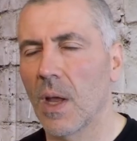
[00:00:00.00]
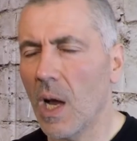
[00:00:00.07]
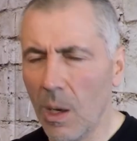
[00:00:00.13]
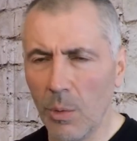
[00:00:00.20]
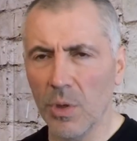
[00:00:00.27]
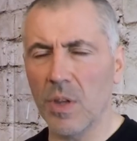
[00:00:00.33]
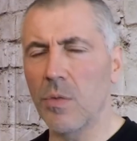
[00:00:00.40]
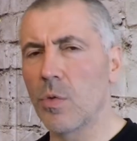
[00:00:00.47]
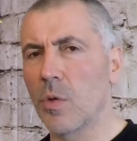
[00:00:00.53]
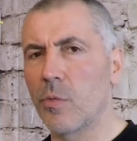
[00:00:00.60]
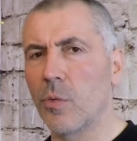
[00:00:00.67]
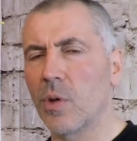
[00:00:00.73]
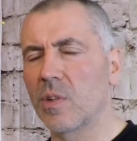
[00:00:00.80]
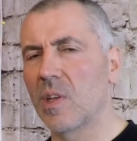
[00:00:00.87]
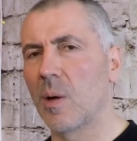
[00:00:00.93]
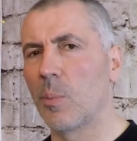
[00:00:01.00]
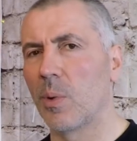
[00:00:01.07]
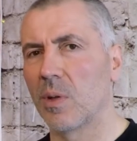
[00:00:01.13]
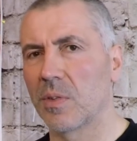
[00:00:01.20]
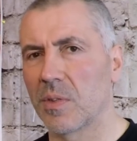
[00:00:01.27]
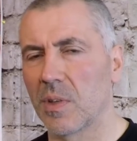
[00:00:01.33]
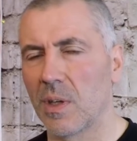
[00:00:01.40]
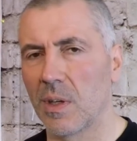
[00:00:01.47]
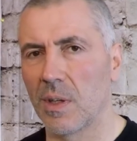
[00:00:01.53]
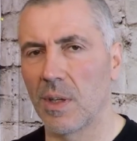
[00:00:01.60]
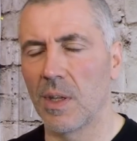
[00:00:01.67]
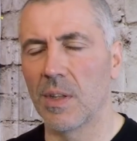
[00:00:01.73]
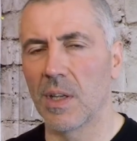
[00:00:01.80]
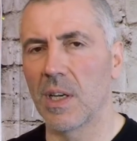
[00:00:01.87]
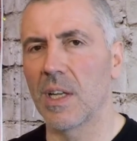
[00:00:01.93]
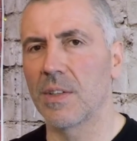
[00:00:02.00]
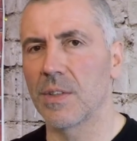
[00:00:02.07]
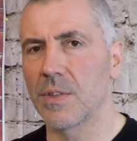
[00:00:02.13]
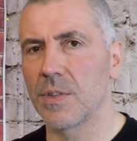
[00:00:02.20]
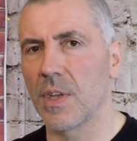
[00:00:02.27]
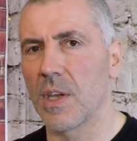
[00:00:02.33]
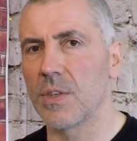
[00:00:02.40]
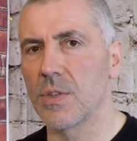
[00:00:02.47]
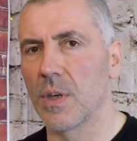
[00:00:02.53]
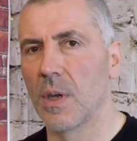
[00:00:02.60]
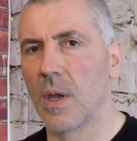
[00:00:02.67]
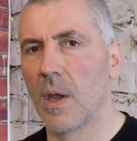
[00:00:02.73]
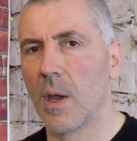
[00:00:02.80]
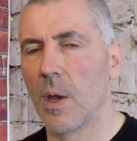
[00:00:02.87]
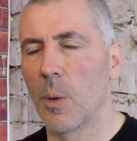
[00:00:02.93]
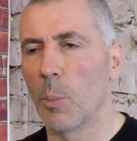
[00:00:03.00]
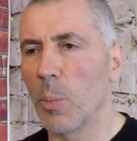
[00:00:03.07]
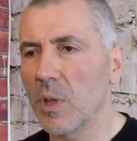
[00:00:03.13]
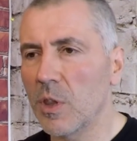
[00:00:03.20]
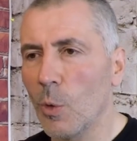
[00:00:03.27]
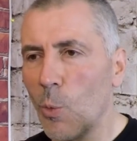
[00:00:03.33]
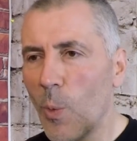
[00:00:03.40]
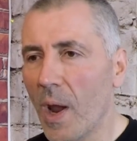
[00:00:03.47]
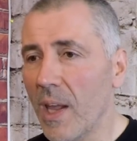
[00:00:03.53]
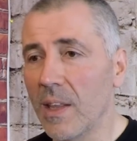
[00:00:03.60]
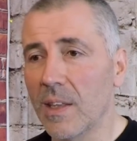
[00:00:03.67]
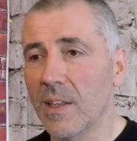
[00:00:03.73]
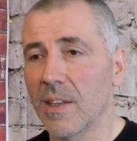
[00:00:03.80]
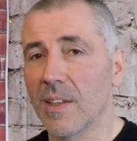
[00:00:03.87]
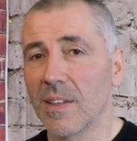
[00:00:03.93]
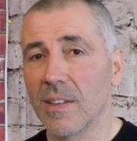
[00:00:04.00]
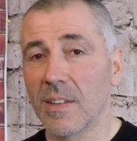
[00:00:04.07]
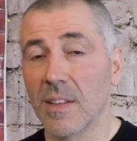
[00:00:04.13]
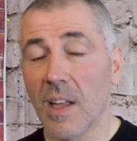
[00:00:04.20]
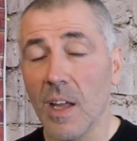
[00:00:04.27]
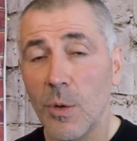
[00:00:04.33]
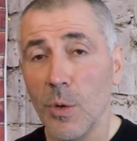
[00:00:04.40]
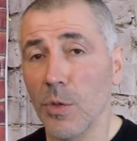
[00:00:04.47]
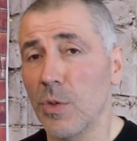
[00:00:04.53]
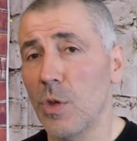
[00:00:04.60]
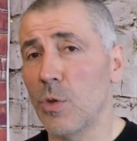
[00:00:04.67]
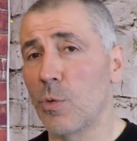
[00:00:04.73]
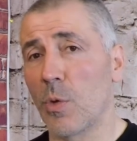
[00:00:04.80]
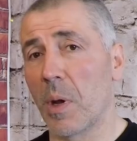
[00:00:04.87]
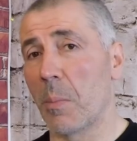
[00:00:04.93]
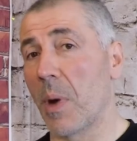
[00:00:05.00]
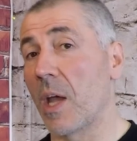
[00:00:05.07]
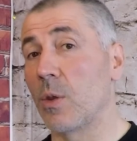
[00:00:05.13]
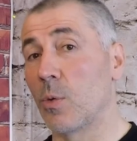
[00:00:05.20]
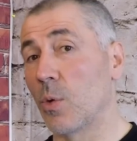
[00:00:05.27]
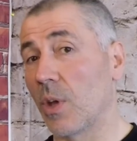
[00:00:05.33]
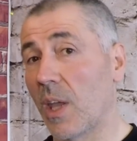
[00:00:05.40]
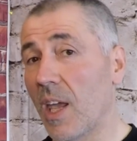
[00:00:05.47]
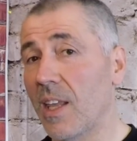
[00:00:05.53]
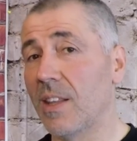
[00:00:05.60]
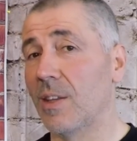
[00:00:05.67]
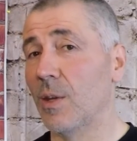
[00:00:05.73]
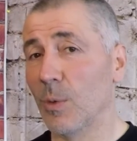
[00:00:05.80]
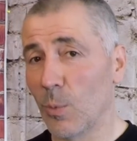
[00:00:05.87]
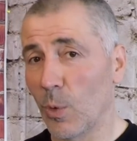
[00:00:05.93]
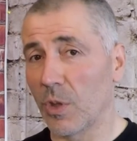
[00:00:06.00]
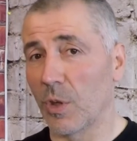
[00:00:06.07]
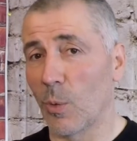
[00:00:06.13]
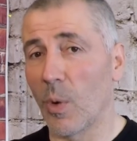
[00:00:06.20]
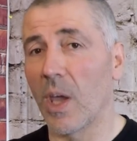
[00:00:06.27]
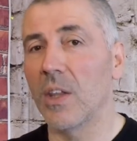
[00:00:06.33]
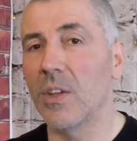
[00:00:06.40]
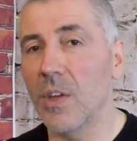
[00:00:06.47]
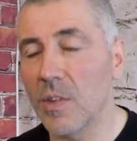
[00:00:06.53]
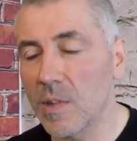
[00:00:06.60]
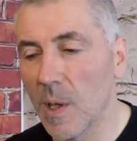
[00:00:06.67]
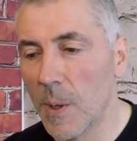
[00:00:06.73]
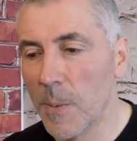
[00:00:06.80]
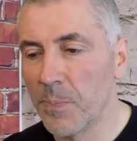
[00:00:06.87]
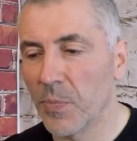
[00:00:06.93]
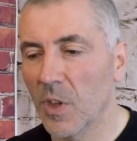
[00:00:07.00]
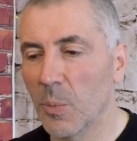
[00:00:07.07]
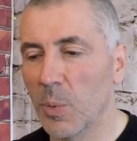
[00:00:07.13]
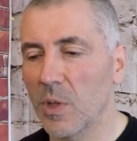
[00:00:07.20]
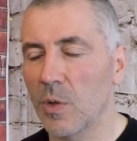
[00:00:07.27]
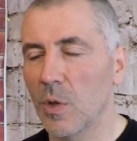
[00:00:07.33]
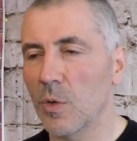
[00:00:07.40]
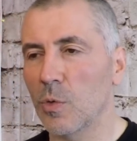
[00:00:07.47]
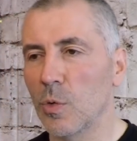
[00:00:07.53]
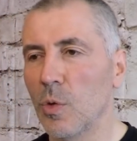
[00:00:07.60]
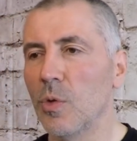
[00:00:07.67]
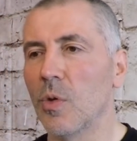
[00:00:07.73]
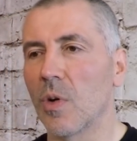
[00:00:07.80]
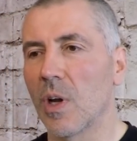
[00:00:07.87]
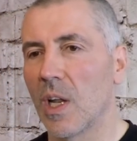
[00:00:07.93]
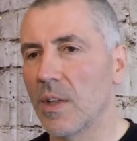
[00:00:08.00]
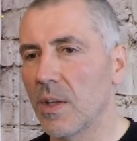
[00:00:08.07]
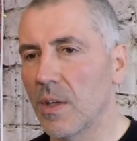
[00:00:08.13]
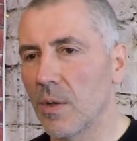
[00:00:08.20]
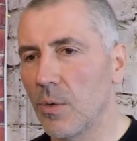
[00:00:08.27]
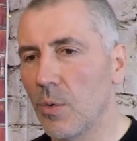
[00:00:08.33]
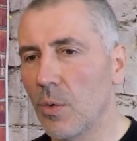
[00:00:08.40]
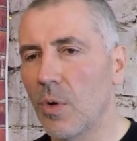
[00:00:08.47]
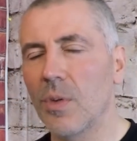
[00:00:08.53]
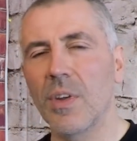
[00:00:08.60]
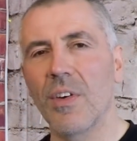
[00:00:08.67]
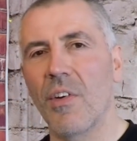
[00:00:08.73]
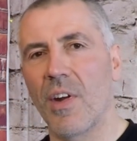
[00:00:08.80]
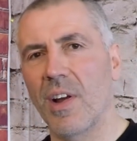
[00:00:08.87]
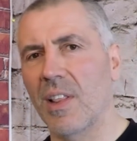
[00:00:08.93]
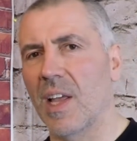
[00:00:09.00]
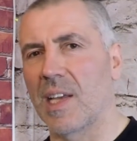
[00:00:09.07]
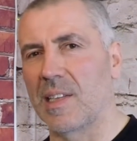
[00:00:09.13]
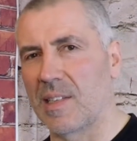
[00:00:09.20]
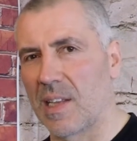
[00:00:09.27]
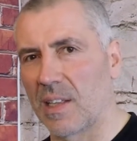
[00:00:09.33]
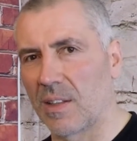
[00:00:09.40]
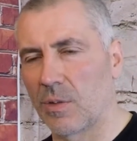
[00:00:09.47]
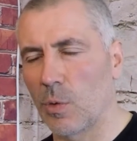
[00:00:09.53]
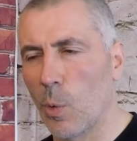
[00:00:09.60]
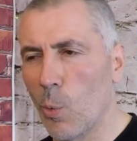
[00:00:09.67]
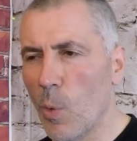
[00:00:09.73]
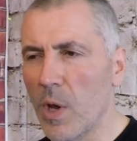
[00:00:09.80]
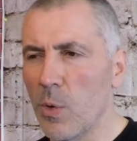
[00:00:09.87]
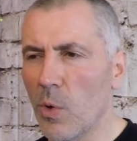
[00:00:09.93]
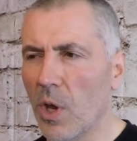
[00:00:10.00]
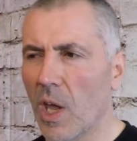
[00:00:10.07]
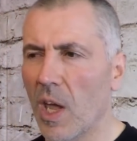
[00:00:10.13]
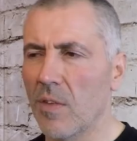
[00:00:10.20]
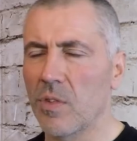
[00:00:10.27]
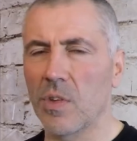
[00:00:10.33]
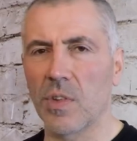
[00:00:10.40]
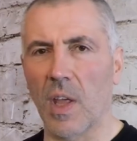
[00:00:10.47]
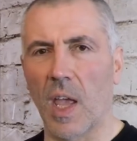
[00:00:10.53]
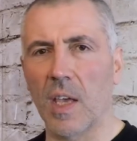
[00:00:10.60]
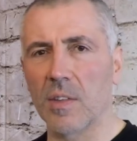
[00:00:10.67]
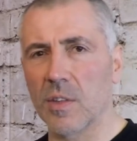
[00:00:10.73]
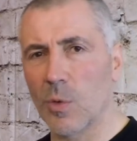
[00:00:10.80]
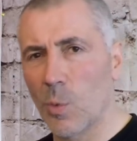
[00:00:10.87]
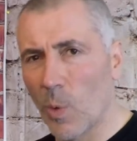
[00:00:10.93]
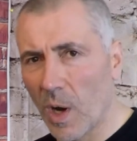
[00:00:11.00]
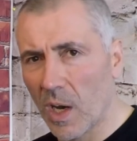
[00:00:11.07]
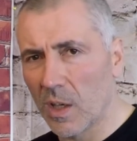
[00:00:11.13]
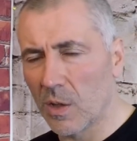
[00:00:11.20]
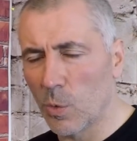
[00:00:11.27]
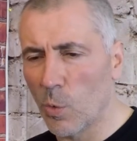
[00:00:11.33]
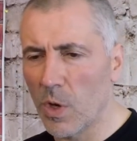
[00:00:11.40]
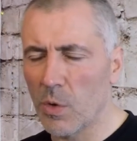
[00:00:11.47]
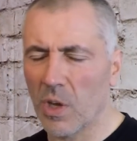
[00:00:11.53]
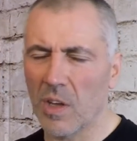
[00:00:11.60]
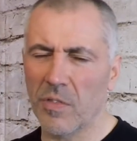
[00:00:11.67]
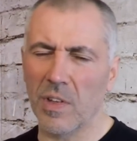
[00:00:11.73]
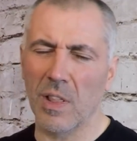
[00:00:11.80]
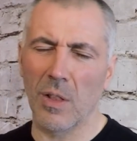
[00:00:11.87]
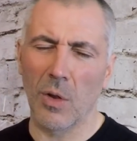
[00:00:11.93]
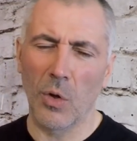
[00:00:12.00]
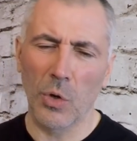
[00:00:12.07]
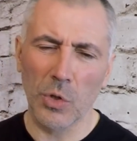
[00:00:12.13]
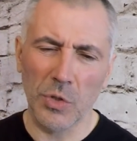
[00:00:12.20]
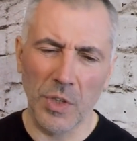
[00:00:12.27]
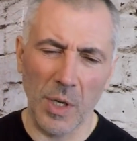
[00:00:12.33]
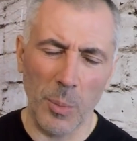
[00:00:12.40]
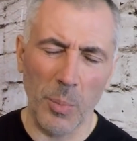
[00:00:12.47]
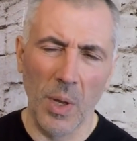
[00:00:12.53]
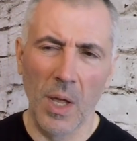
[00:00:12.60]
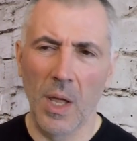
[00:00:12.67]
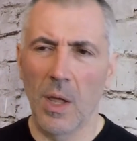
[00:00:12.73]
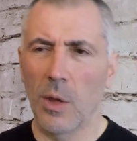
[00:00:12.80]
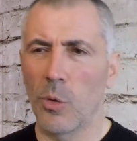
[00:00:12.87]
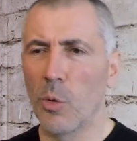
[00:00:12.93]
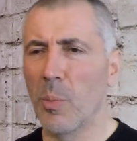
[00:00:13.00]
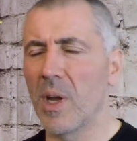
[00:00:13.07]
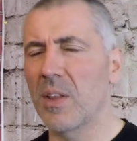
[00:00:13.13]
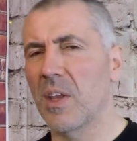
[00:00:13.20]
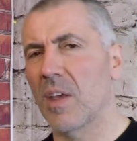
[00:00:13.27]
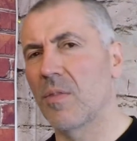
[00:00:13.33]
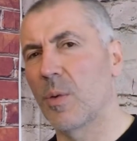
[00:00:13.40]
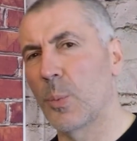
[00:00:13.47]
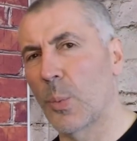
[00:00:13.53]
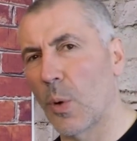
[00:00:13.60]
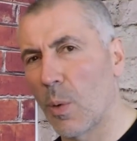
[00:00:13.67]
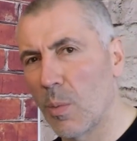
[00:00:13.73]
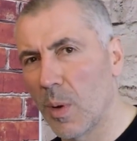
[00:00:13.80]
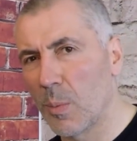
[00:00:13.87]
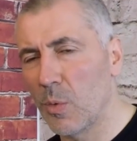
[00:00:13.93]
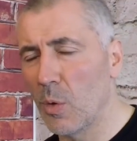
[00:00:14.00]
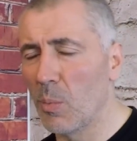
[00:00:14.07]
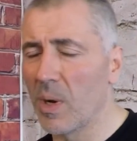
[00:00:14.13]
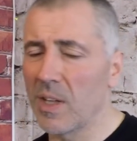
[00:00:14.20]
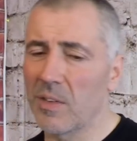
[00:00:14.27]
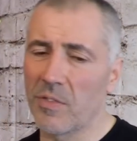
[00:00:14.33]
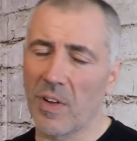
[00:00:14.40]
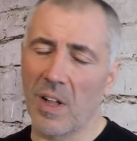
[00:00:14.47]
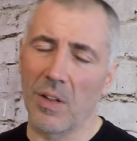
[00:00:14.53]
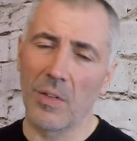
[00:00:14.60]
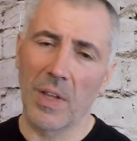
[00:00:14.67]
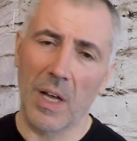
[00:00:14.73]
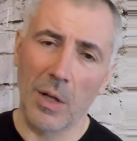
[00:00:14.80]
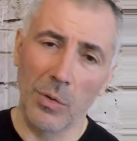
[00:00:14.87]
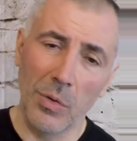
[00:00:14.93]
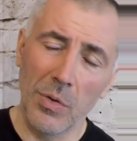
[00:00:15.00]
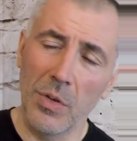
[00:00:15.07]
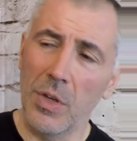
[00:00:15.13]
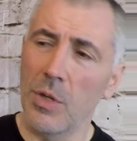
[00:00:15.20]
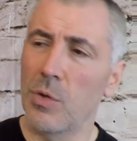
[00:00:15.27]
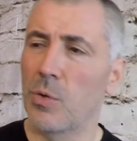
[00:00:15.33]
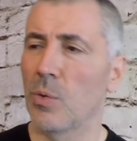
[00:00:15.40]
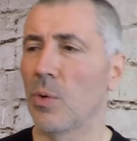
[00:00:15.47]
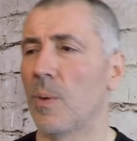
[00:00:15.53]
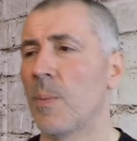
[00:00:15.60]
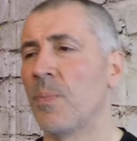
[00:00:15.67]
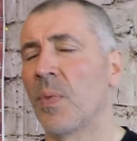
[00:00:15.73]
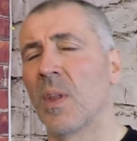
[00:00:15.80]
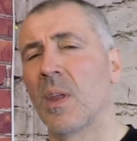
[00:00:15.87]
I will give you a few examples in the later stage. But the weight, I don't need to remind you again what the weight is, but sooner or later you're gonna realize that. So when you have this extra weight, when you have a long trip, you might have a problem, you might fall down, you need to